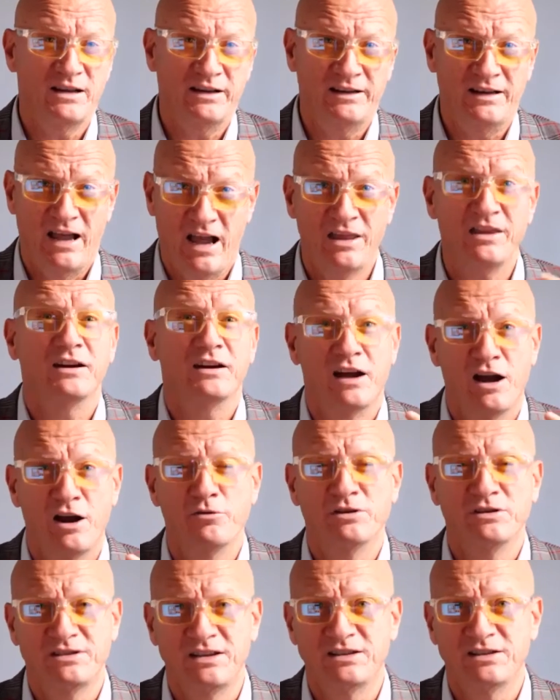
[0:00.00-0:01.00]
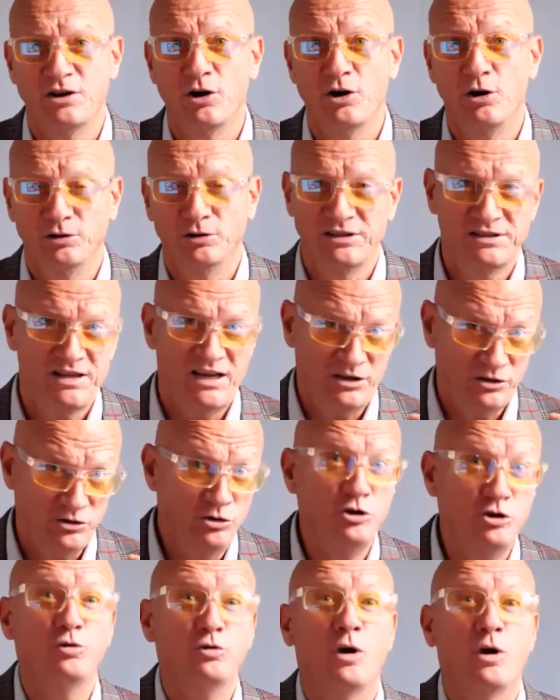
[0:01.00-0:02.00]
in other currencies, gold is at
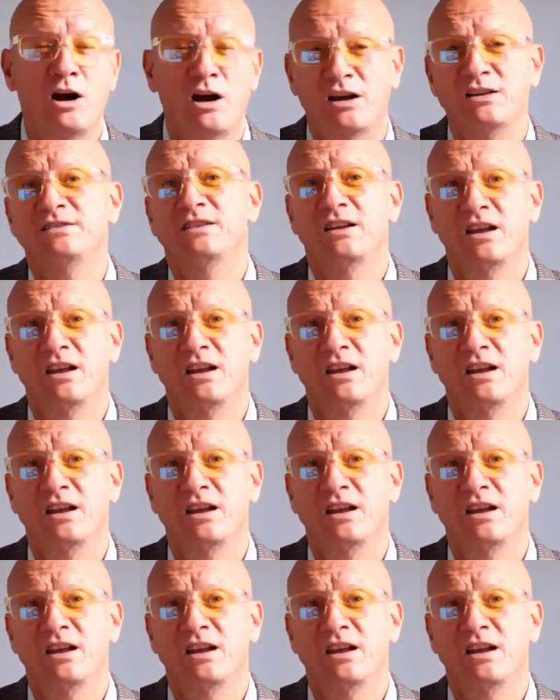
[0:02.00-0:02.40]
new highs